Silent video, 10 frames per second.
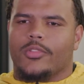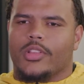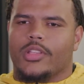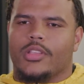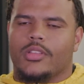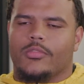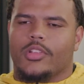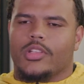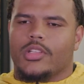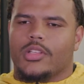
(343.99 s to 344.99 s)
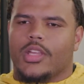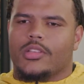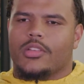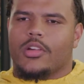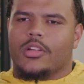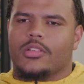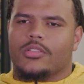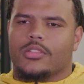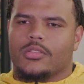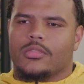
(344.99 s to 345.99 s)
really took that to heart.
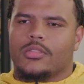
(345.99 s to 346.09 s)
So